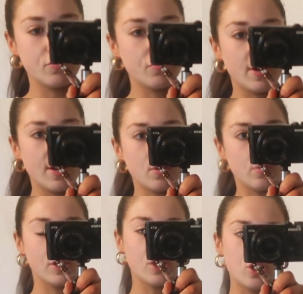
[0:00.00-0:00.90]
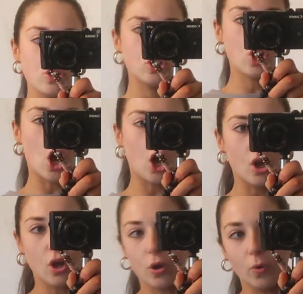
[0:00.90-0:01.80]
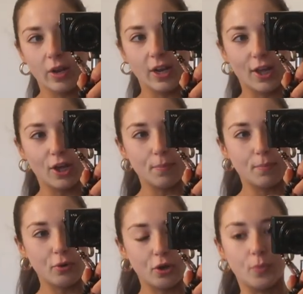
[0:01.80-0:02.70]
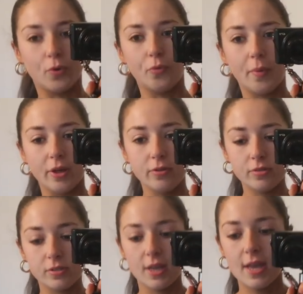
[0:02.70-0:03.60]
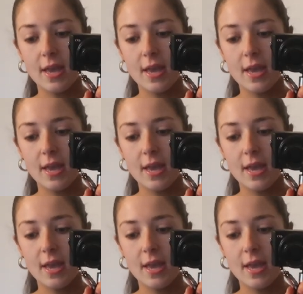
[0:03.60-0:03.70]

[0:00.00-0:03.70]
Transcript: It's really cool. It's like a charcoal-y, like blue almost.